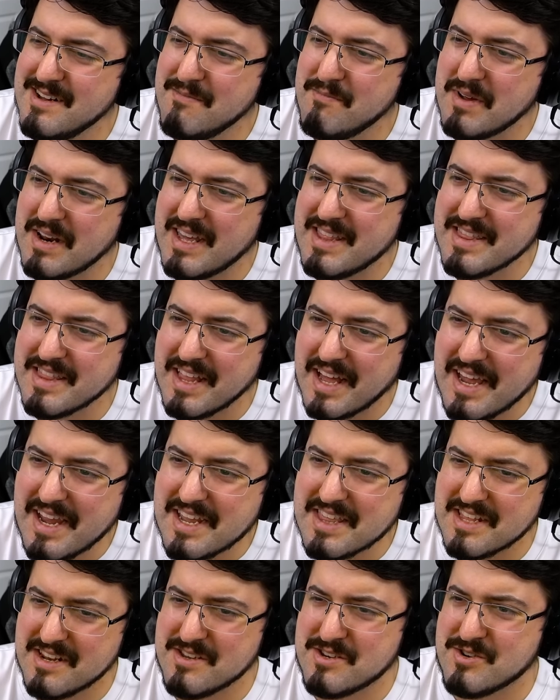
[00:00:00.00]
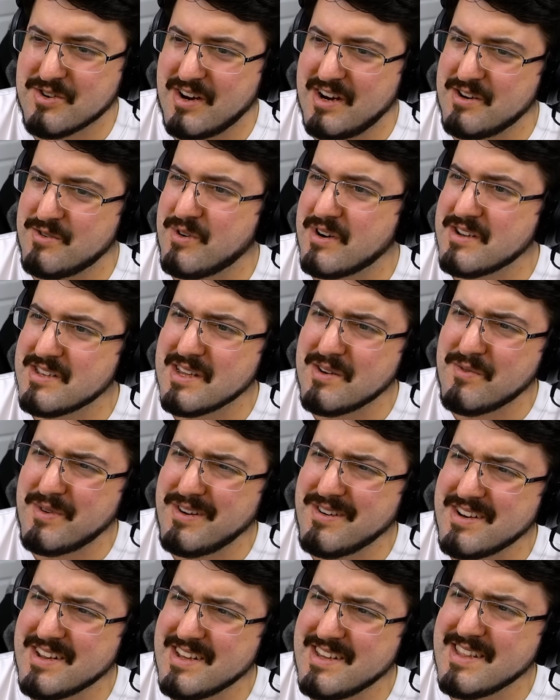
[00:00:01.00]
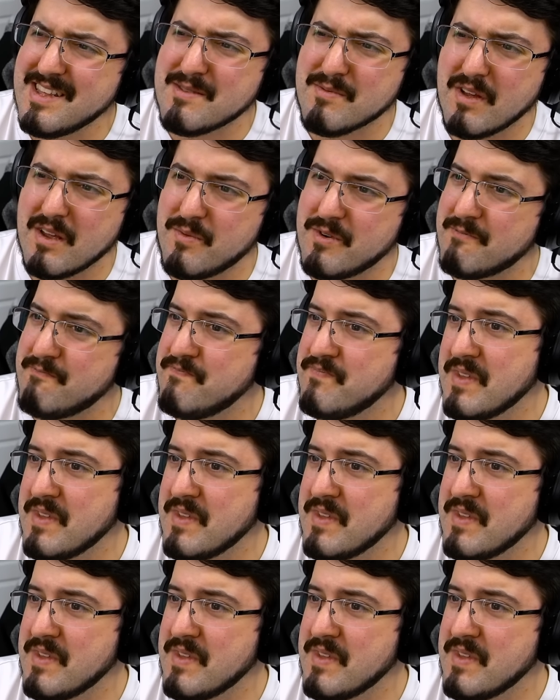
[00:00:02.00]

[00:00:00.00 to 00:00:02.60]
But I like that it's trying too hard. Is that weird? It's probably weird.